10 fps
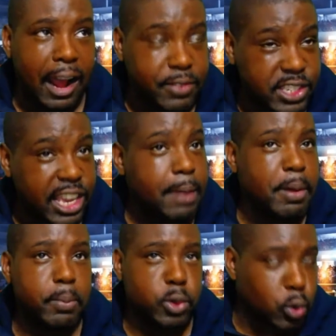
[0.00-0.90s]
have the same
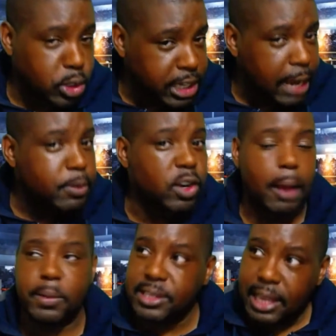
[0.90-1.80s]
people talk the same
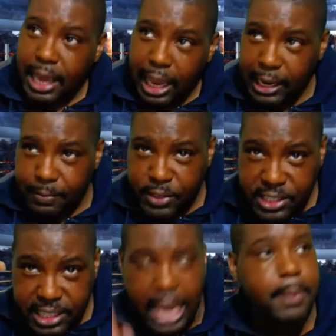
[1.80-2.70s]
crap, and have the
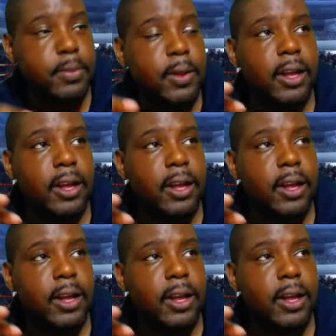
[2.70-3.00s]
same